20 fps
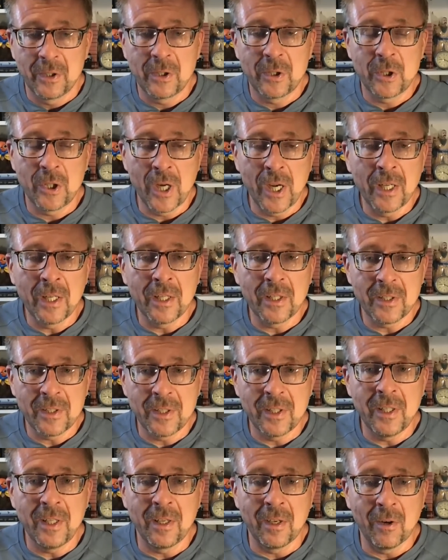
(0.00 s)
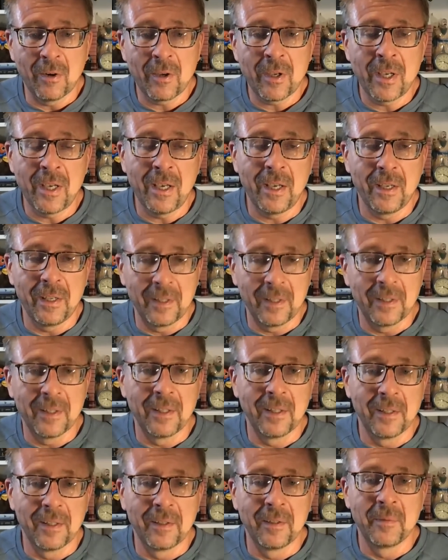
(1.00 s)
China see, okay,
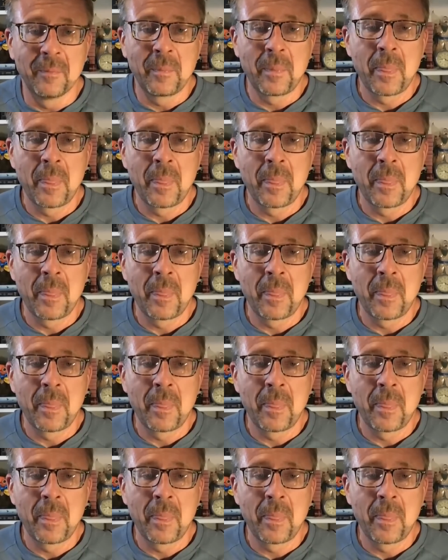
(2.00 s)
uh,